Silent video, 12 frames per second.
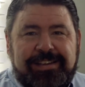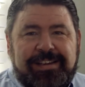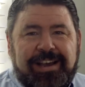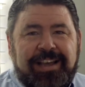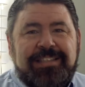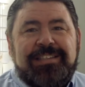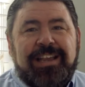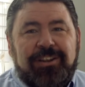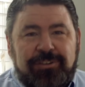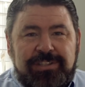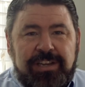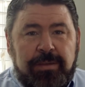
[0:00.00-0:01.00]
Einstein
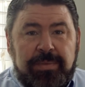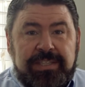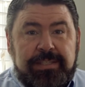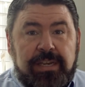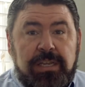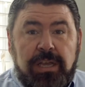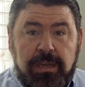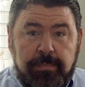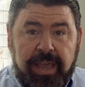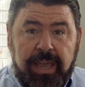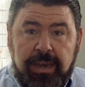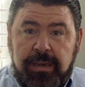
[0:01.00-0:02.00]
looked at him and said, young
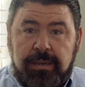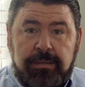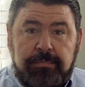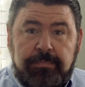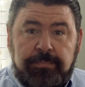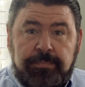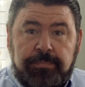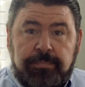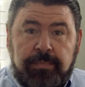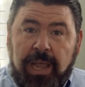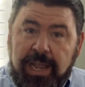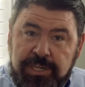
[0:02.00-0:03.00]
man,
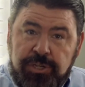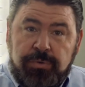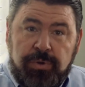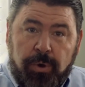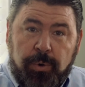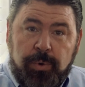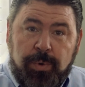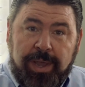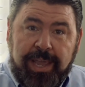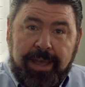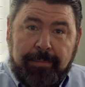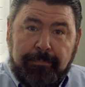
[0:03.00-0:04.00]
I too know who I
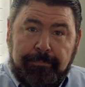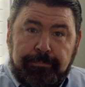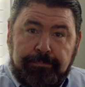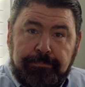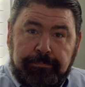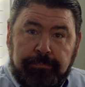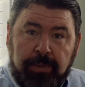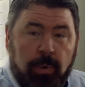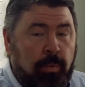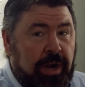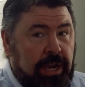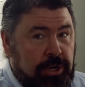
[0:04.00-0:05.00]
am.
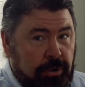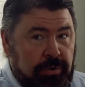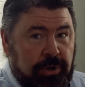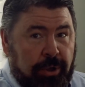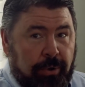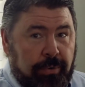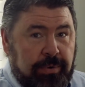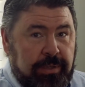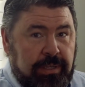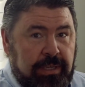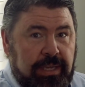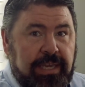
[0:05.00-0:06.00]
What I don't know
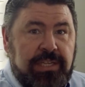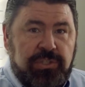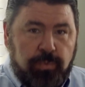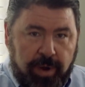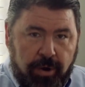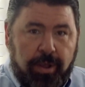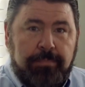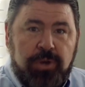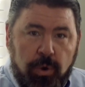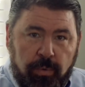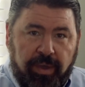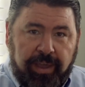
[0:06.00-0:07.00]
is where I'm
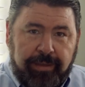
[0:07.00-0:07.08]
going.